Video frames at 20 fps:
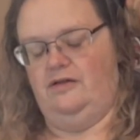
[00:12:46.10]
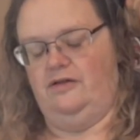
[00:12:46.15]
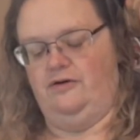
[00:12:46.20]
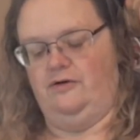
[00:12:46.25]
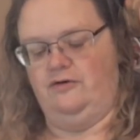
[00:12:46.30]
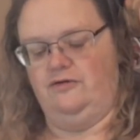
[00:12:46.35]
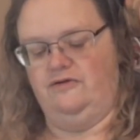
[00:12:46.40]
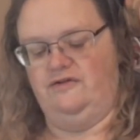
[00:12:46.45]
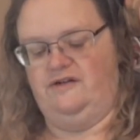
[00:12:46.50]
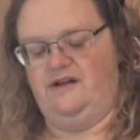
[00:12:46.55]

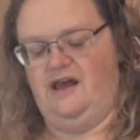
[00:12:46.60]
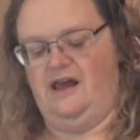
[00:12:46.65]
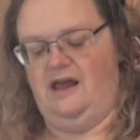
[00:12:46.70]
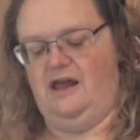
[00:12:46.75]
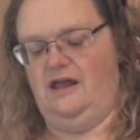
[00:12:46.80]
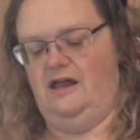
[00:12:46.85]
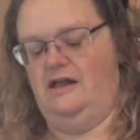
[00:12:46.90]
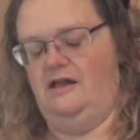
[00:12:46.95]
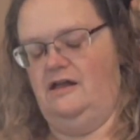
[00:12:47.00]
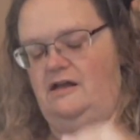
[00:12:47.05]

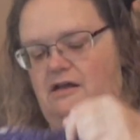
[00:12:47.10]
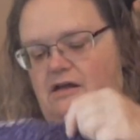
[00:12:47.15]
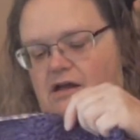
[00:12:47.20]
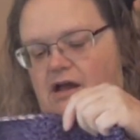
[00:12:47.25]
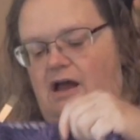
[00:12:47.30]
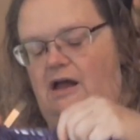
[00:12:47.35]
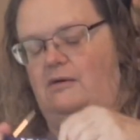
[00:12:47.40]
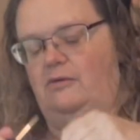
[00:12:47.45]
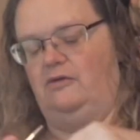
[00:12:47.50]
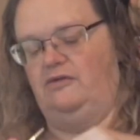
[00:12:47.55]
Thursday,
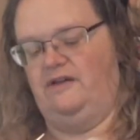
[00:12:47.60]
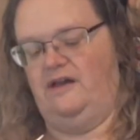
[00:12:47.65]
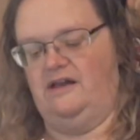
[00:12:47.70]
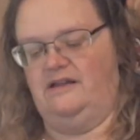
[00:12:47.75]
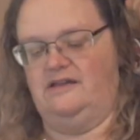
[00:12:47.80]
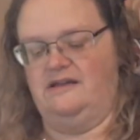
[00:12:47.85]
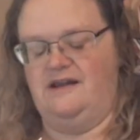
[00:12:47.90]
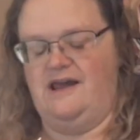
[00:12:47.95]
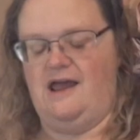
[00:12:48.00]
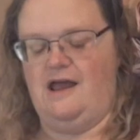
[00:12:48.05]
I will
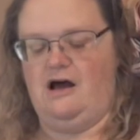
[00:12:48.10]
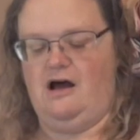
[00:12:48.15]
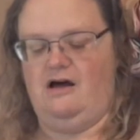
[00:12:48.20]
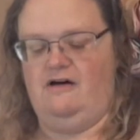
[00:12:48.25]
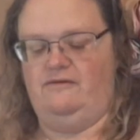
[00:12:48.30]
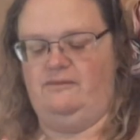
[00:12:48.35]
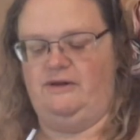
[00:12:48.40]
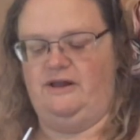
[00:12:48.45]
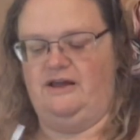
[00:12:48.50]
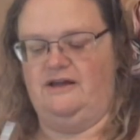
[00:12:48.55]
take the day
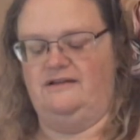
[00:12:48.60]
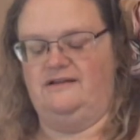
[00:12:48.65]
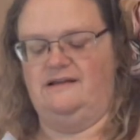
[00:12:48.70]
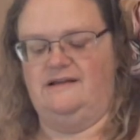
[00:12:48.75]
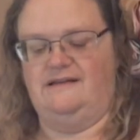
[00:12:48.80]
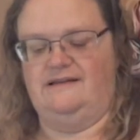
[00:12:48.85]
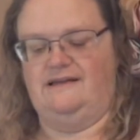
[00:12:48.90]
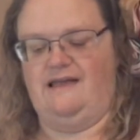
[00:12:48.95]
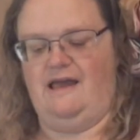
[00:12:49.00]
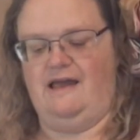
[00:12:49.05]
off because
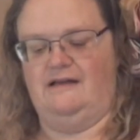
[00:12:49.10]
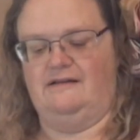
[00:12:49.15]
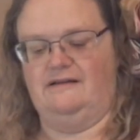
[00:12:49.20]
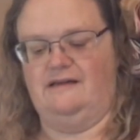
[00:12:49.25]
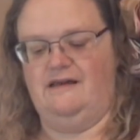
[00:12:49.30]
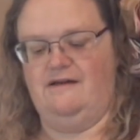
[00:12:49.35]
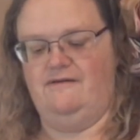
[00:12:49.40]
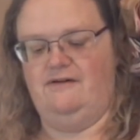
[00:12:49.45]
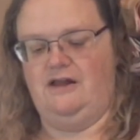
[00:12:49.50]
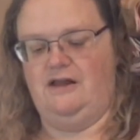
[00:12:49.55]
it's
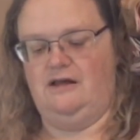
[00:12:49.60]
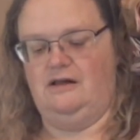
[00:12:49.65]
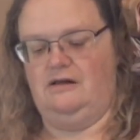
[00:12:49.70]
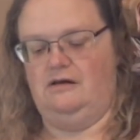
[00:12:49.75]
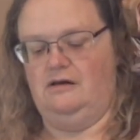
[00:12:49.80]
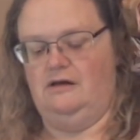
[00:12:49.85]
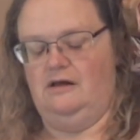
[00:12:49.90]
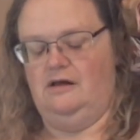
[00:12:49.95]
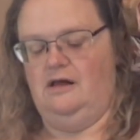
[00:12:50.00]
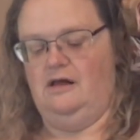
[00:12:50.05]
Thanksgiving.
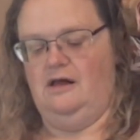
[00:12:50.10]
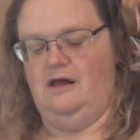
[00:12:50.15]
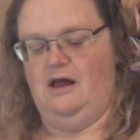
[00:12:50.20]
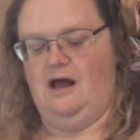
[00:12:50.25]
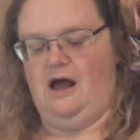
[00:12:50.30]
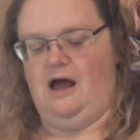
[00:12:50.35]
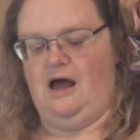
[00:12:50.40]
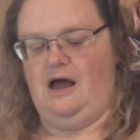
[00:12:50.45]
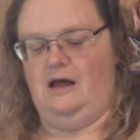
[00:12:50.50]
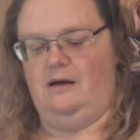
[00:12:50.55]

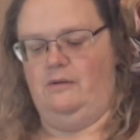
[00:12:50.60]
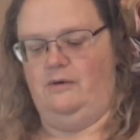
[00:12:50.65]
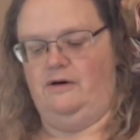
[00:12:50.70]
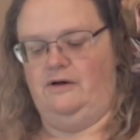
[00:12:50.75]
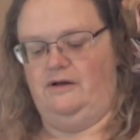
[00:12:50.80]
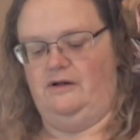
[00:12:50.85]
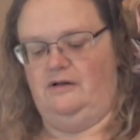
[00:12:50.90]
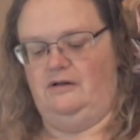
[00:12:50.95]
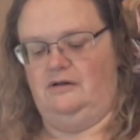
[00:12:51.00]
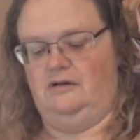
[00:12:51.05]
I
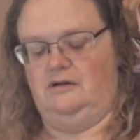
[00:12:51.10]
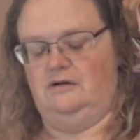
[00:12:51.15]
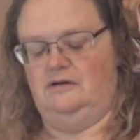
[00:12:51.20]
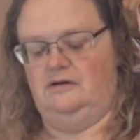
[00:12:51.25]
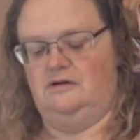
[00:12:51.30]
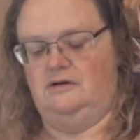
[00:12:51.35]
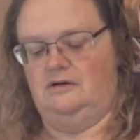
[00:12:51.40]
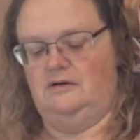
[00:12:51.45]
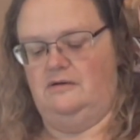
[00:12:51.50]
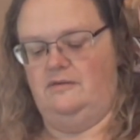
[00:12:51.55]
will
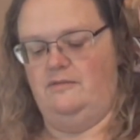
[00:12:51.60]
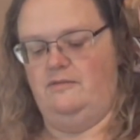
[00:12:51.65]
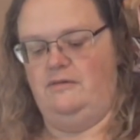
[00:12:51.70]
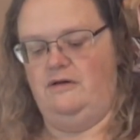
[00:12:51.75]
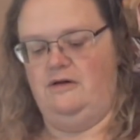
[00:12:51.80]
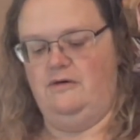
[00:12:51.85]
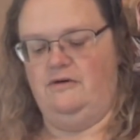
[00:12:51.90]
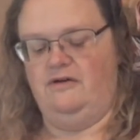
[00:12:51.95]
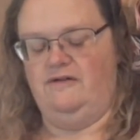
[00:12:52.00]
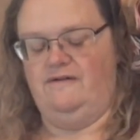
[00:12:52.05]

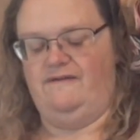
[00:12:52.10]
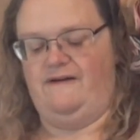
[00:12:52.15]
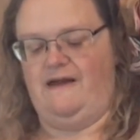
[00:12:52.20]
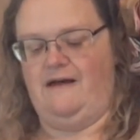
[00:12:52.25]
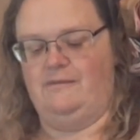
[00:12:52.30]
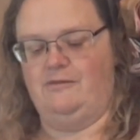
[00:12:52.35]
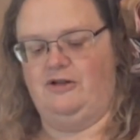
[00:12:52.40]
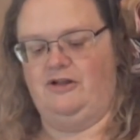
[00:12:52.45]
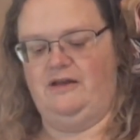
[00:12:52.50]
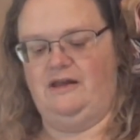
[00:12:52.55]
be with
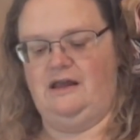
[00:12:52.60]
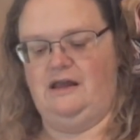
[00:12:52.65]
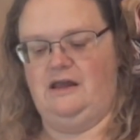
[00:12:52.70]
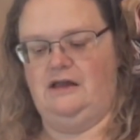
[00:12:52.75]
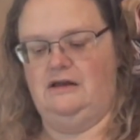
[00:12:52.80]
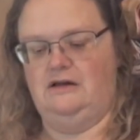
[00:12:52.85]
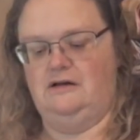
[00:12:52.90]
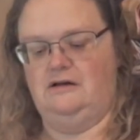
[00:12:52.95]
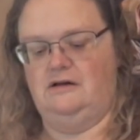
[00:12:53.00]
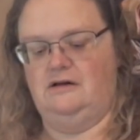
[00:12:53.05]
family